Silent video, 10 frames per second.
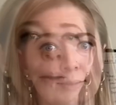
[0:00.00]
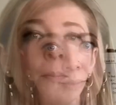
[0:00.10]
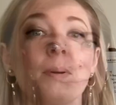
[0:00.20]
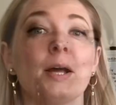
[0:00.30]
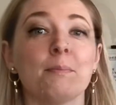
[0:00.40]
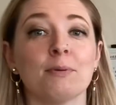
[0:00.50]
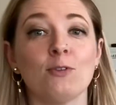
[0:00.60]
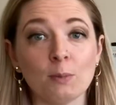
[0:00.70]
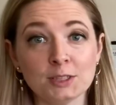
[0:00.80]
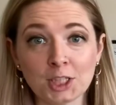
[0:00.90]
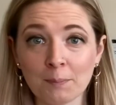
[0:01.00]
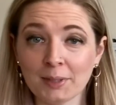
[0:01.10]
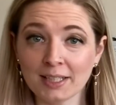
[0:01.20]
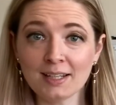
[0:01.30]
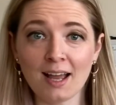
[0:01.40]
But before we jump
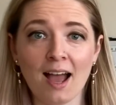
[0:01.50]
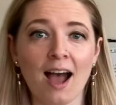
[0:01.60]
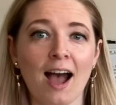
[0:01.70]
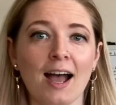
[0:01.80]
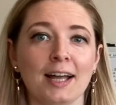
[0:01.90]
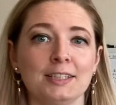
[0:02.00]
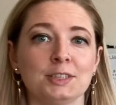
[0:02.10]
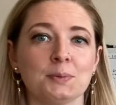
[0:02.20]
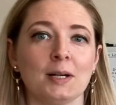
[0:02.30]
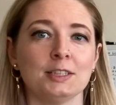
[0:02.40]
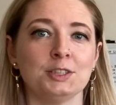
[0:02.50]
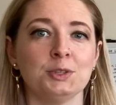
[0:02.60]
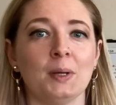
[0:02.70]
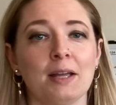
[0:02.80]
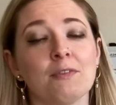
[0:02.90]
in, I just wanted to
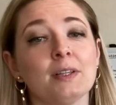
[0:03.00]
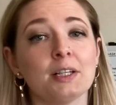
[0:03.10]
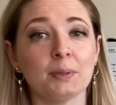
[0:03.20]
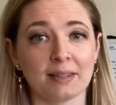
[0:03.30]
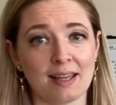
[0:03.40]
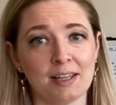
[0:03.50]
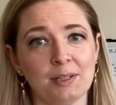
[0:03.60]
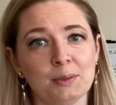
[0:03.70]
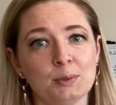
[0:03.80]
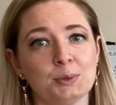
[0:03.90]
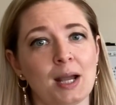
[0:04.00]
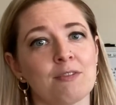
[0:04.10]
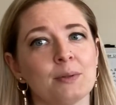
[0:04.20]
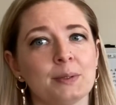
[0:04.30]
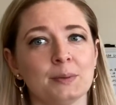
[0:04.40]
do a really quick thank you to
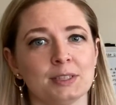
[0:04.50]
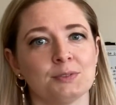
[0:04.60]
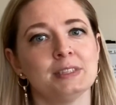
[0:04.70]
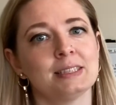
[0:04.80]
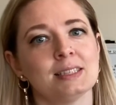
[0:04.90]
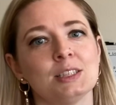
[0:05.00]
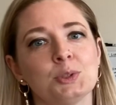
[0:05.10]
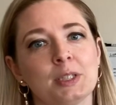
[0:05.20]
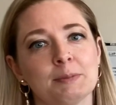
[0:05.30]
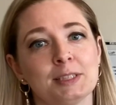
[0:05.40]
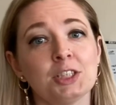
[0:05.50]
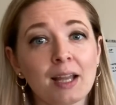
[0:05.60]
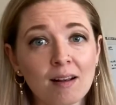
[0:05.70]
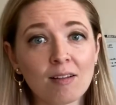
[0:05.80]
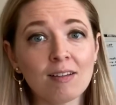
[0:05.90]
everyone who has recently joined my
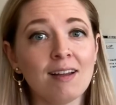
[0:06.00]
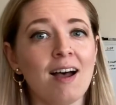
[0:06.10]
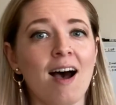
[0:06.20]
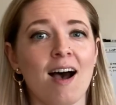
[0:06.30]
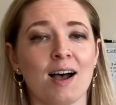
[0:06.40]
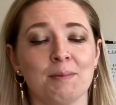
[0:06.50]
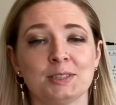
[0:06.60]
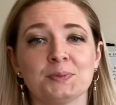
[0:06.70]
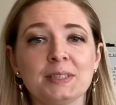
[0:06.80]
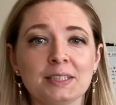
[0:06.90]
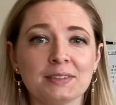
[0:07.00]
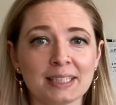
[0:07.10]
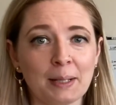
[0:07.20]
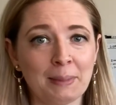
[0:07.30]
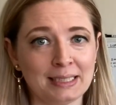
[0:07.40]
channel. It's really
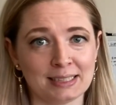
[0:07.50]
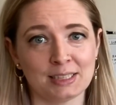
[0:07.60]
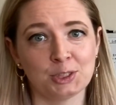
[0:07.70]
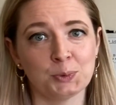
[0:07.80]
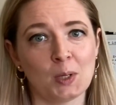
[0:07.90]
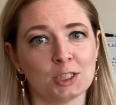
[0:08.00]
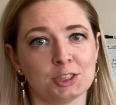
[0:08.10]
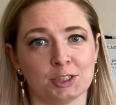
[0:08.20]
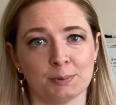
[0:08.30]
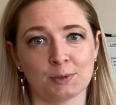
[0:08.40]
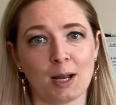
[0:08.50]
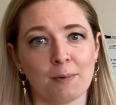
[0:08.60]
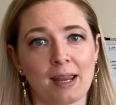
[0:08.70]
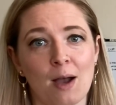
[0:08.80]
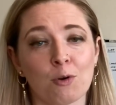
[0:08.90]
amazing to watch the subscriber
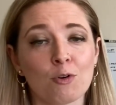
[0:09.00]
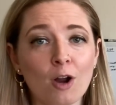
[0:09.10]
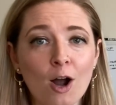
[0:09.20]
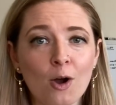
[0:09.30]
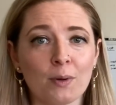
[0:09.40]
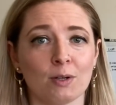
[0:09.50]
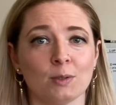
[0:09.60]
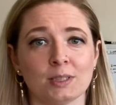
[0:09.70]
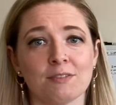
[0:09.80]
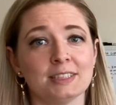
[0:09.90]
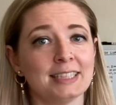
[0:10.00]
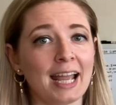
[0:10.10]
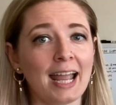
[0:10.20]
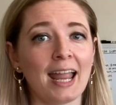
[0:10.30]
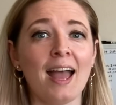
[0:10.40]
count grow. It grows every
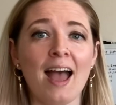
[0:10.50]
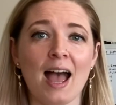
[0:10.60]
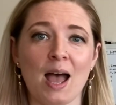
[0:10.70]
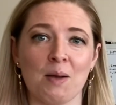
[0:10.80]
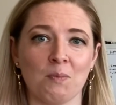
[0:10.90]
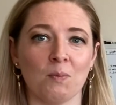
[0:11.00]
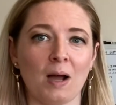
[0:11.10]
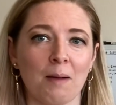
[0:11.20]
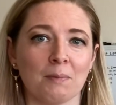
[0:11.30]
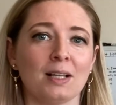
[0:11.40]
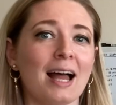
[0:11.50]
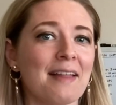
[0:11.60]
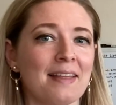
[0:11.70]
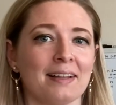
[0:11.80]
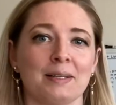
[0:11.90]
day, and I'm glad
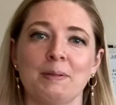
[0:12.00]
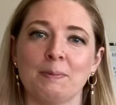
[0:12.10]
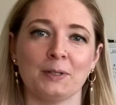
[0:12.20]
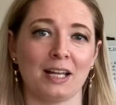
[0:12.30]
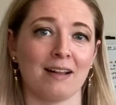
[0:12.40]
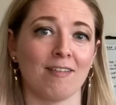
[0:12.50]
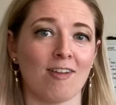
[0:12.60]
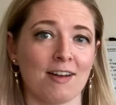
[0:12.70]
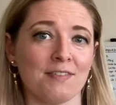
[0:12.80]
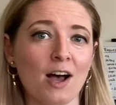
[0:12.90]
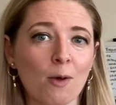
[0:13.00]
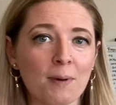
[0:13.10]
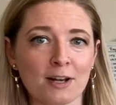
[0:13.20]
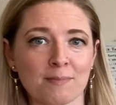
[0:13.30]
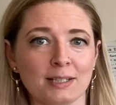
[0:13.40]
that people are getting a lot of help
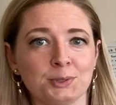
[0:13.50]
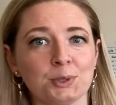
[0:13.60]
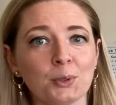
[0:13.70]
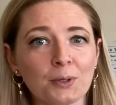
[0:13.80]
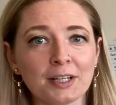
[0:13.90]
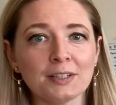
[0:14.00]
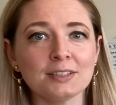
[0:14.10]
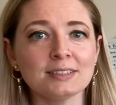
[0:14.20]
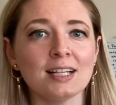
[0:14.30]
out of my tutorials.